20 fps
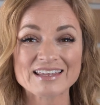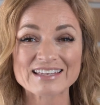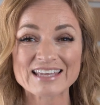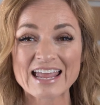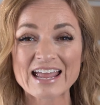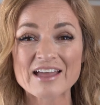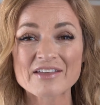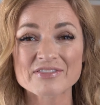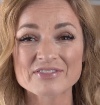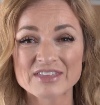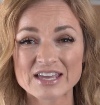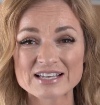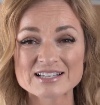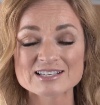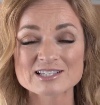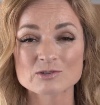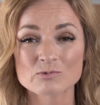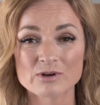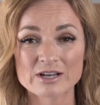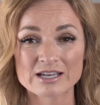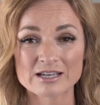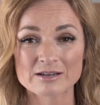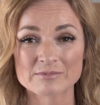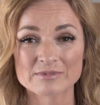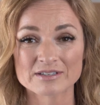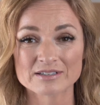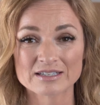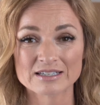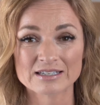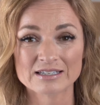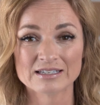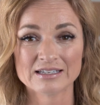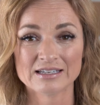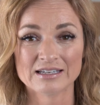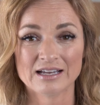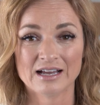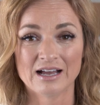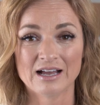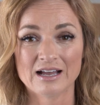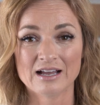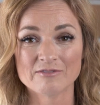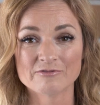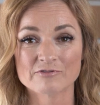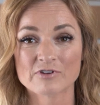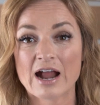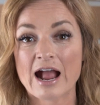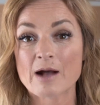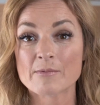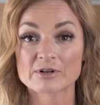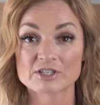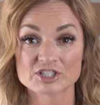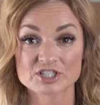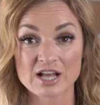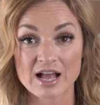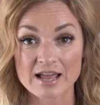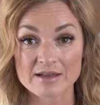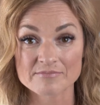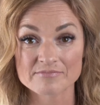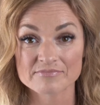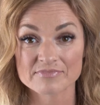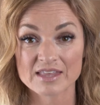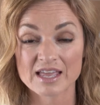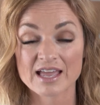Can they swim for how much time?